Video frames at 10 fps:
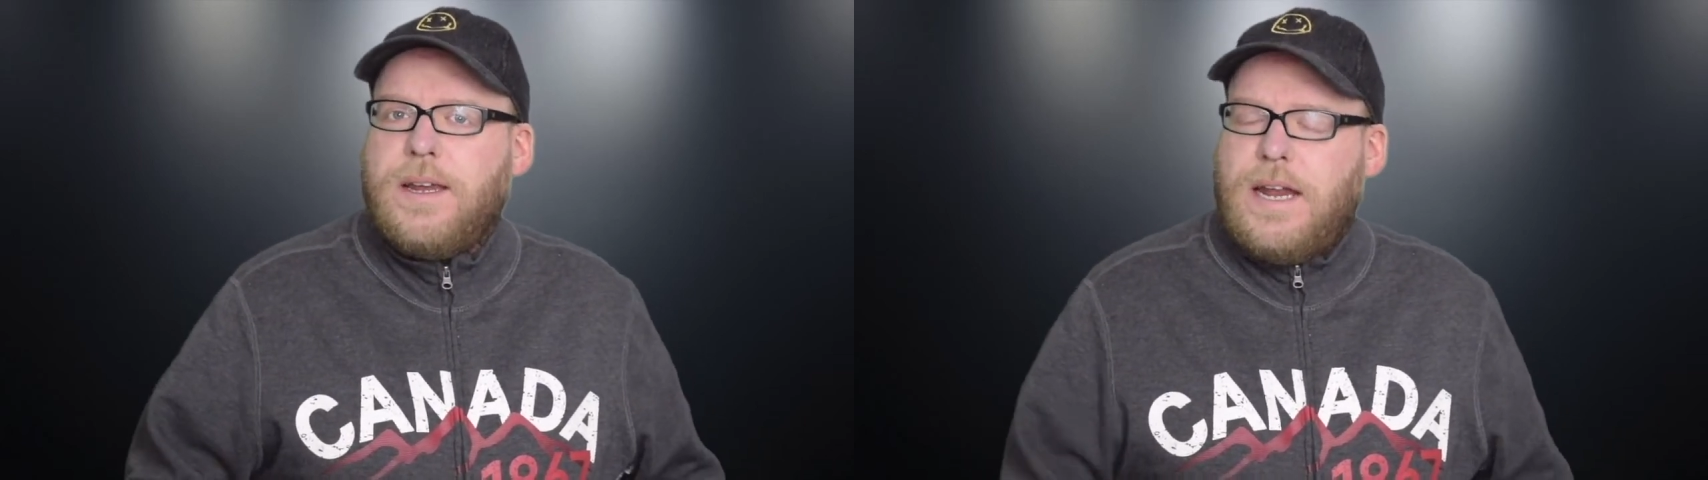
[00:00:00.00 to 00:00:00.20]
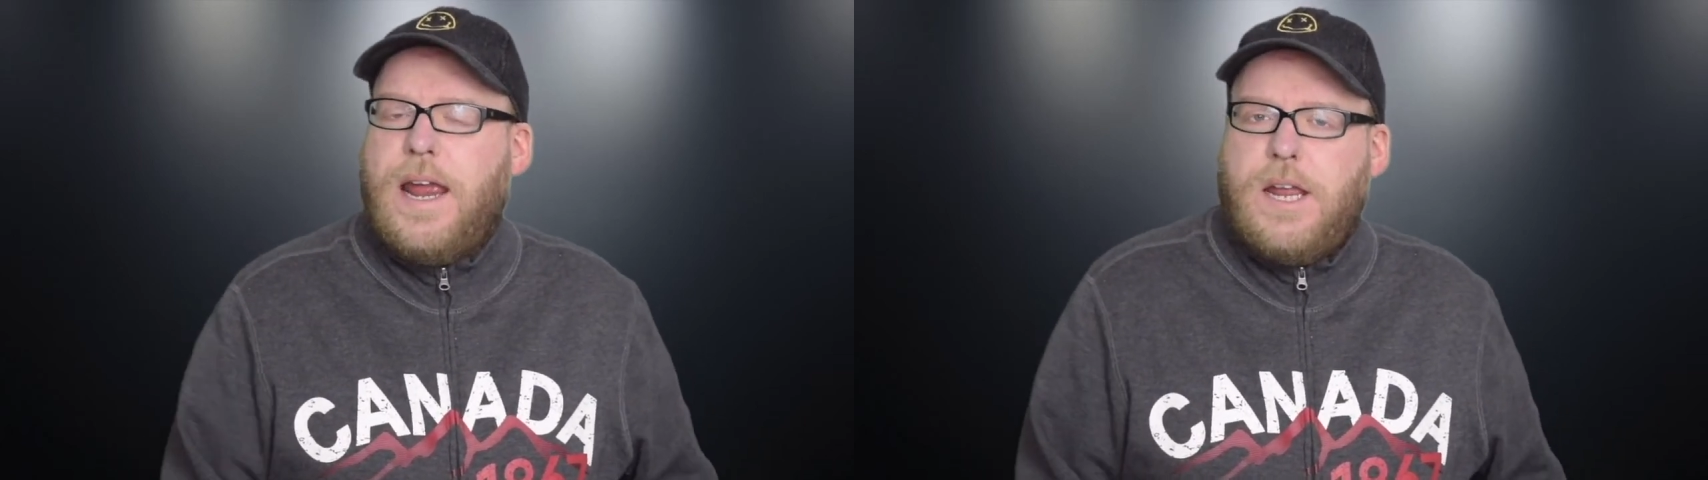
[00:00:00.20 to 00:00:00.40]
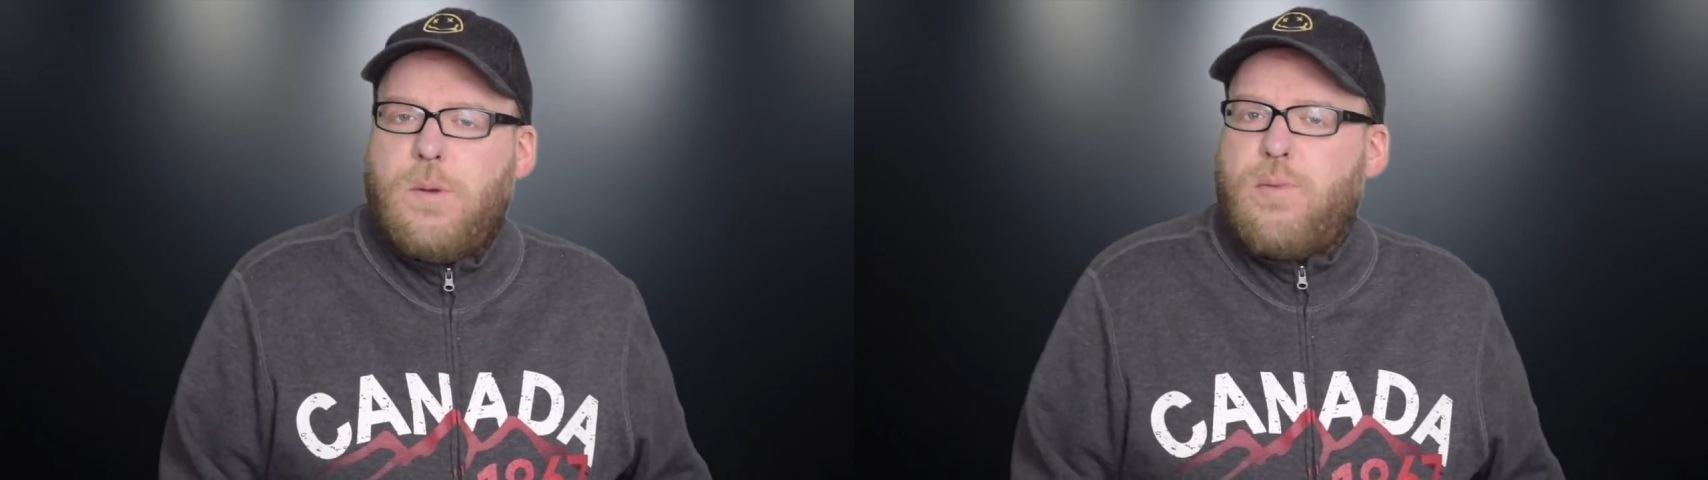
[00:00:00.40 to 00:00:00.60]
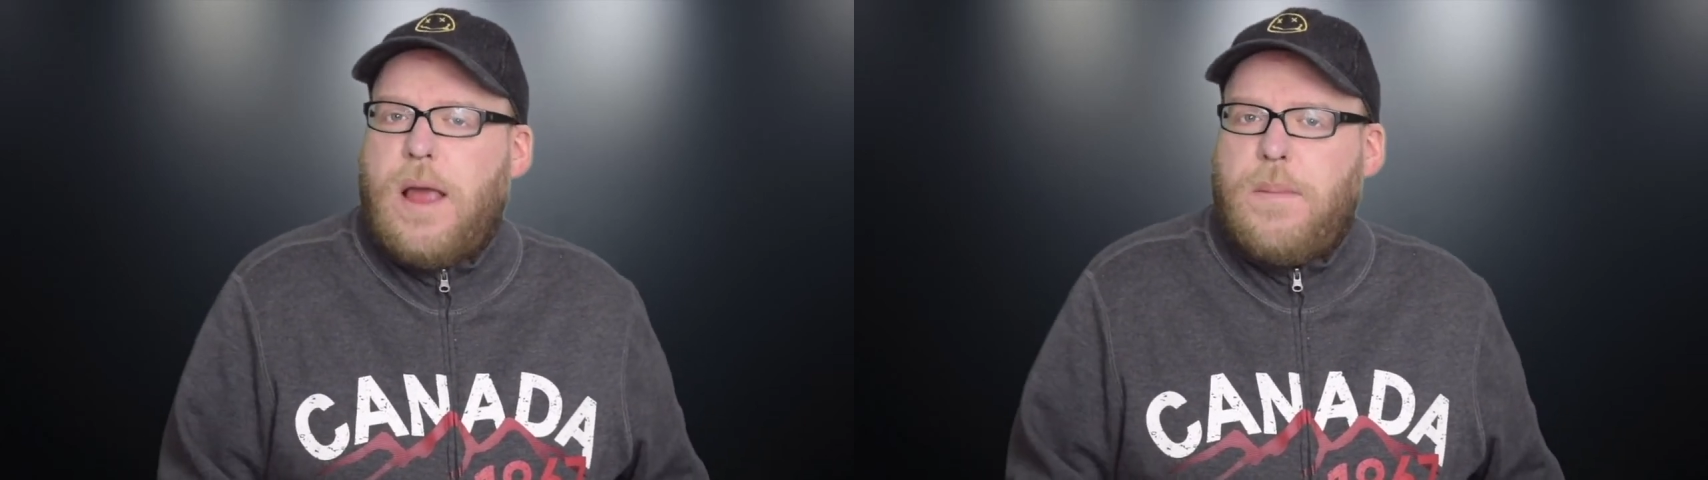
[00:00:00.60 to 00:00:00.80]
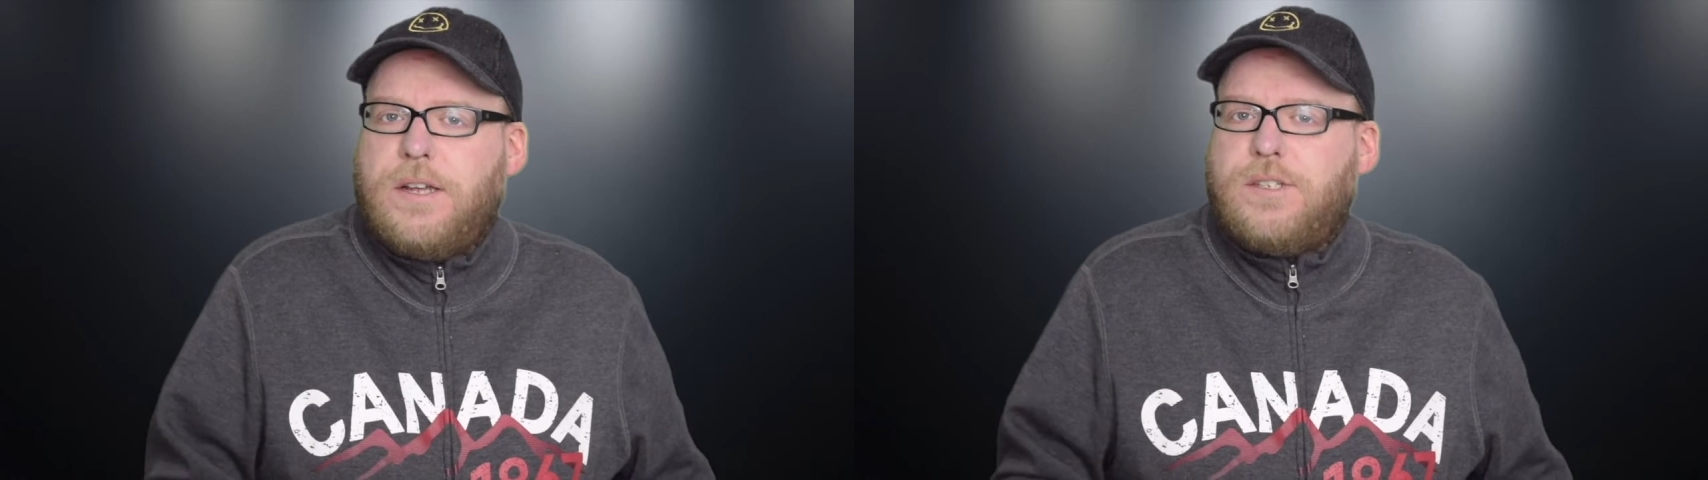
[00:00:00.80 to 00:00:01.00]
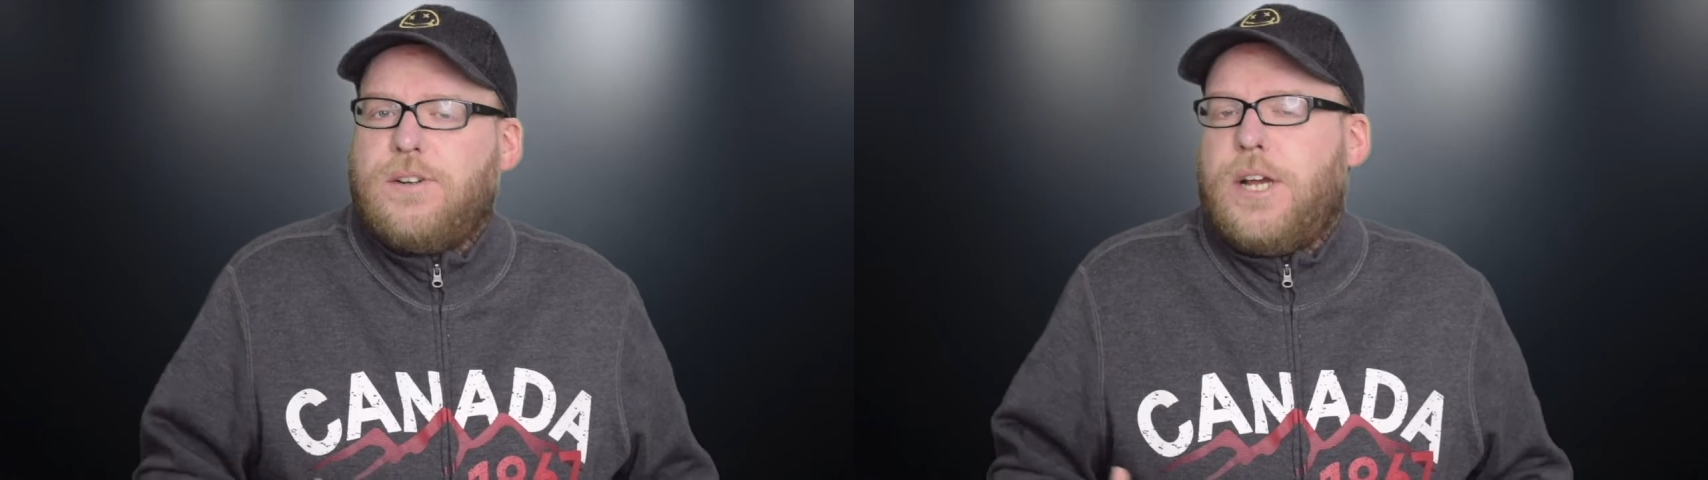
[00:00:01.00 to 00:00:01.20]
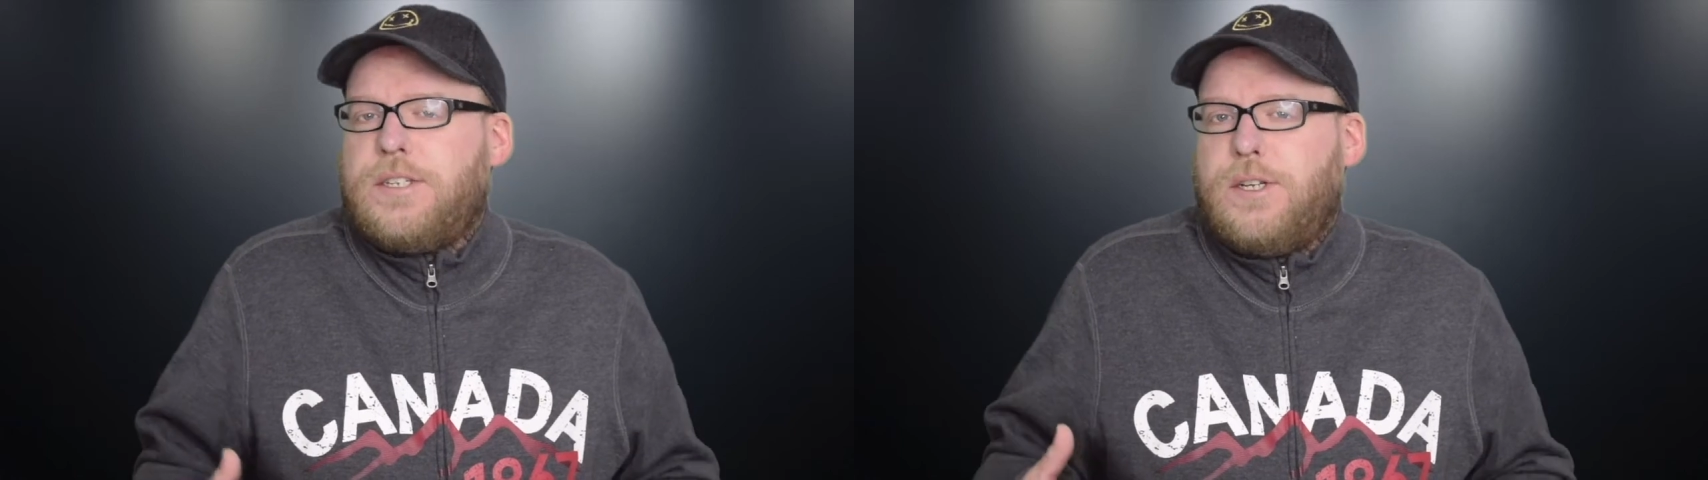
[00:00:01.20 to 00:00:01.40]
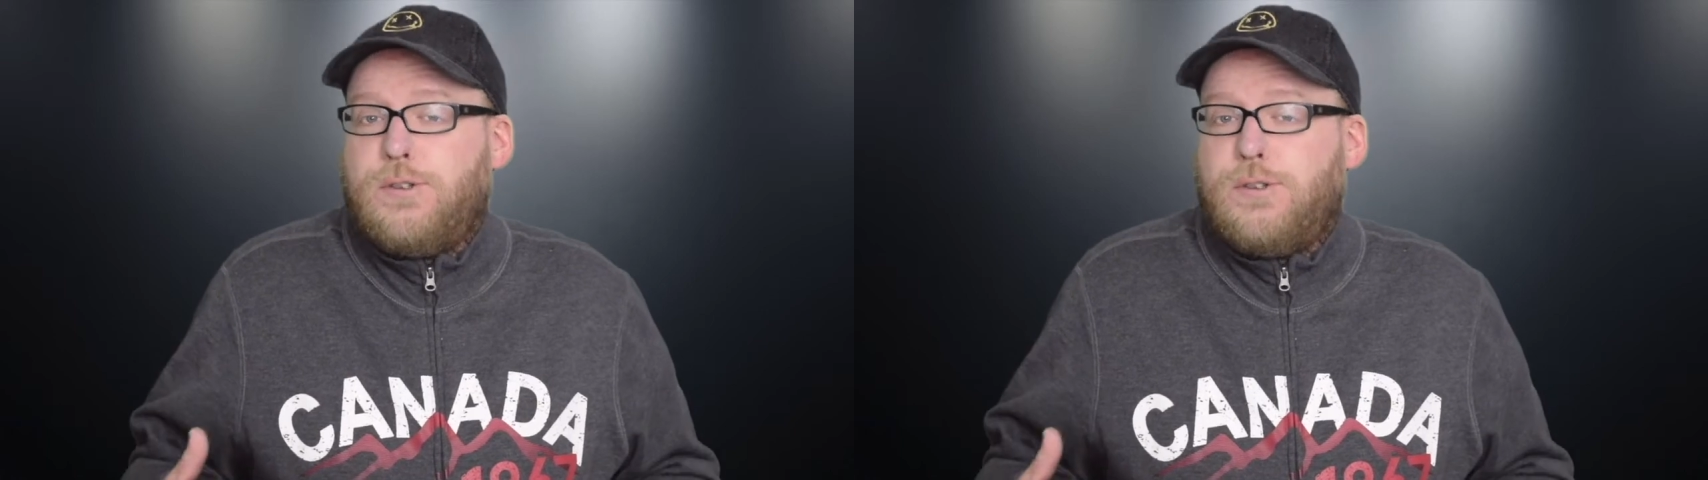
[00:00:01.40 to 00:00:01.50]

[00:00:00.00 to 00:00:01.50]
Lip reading: Canadian Prime Minister Justin